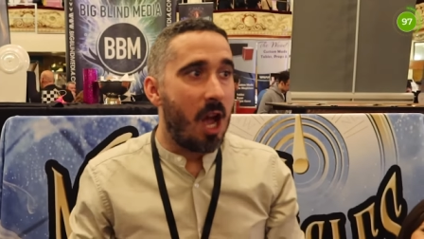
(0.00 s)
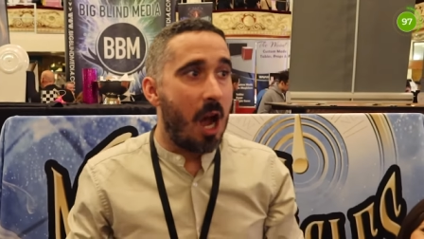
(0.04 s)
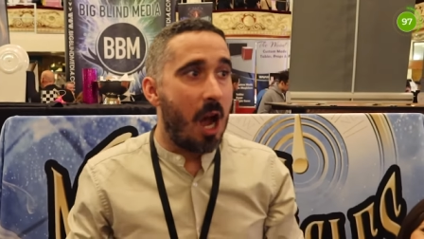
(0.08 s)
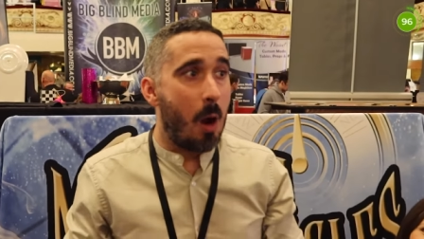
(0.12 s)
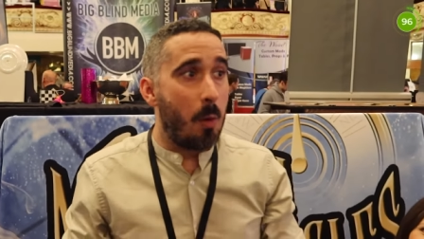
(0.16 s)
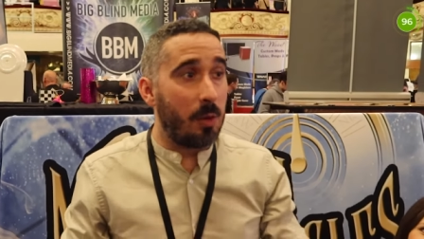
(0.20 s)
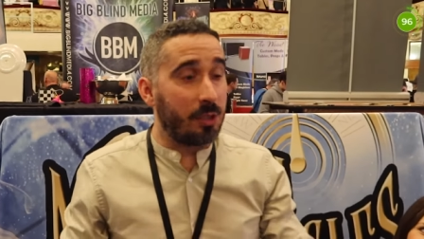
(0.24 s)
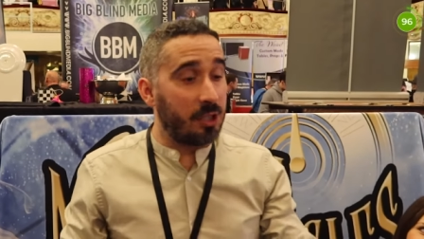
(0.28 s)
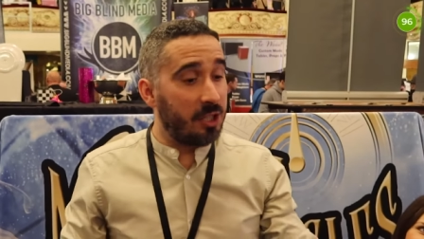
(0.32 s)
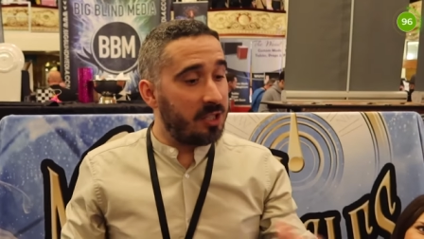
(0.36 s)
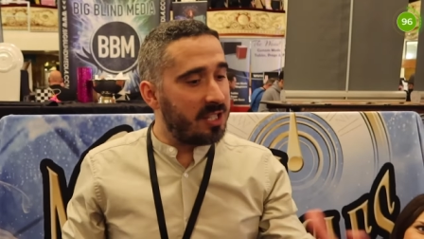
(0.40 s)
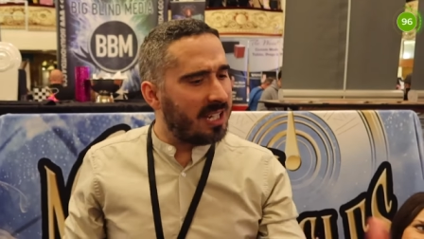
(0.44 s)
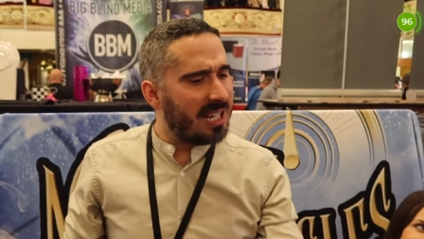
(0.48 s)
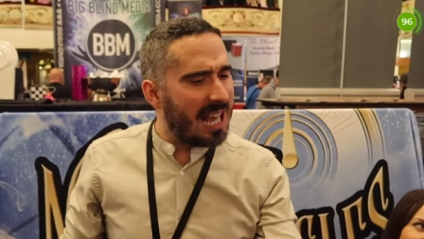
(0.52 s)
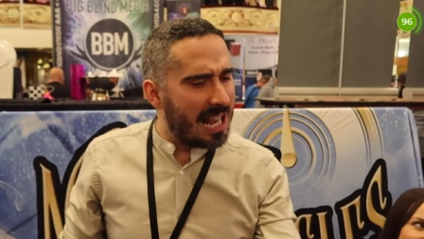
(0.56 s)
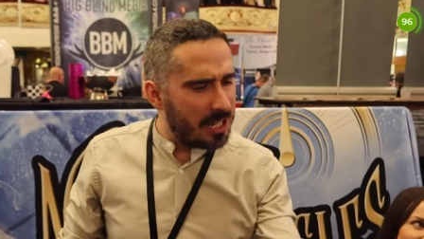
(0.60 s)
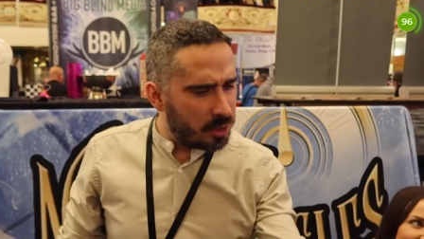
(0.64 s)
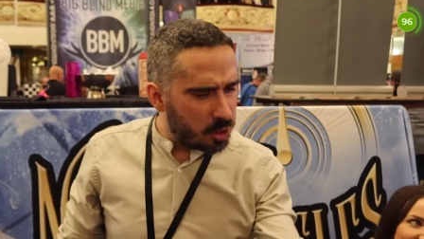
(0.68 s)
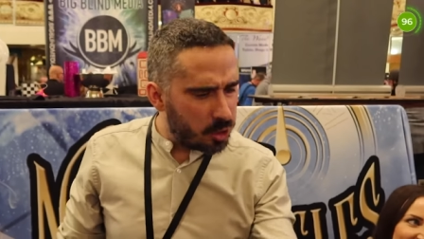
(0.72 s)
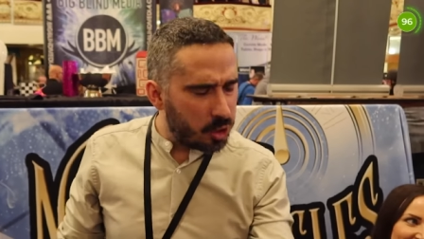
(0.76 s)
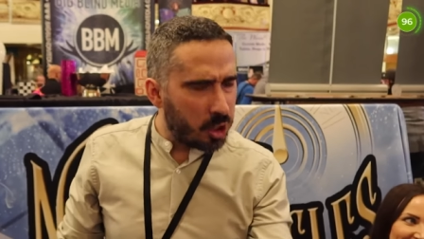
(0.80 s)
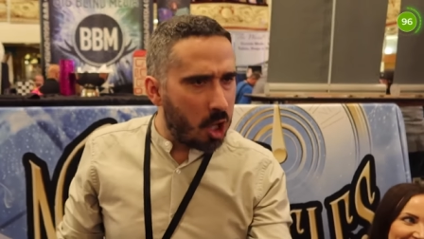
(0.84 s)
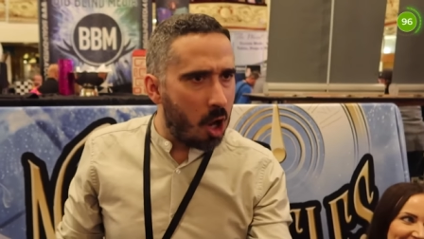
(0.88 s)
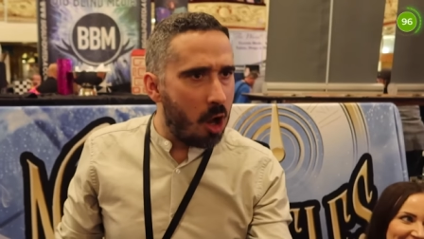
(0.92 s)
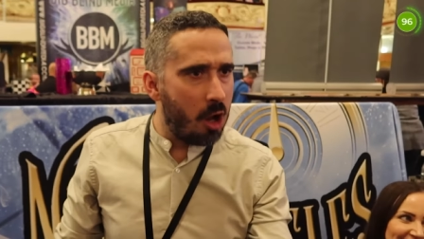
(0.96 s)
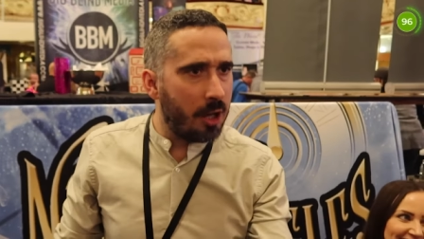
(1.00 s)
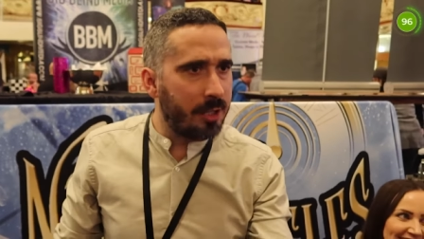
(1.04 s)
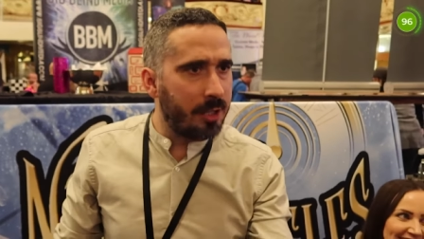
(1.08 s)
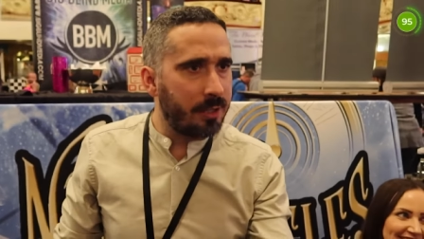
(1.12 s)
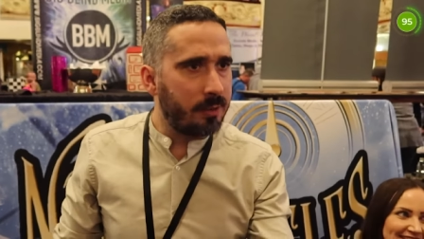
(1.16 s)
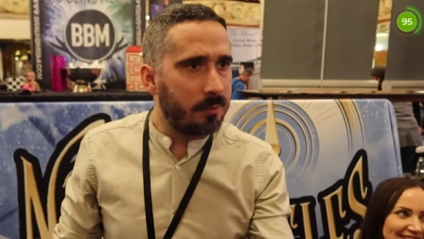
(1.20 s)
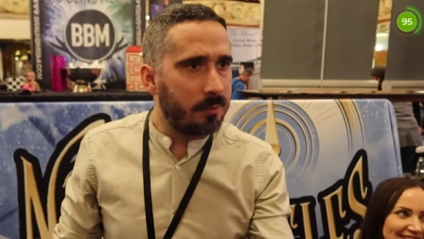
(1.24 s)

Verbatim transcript: I want you to catch the coin,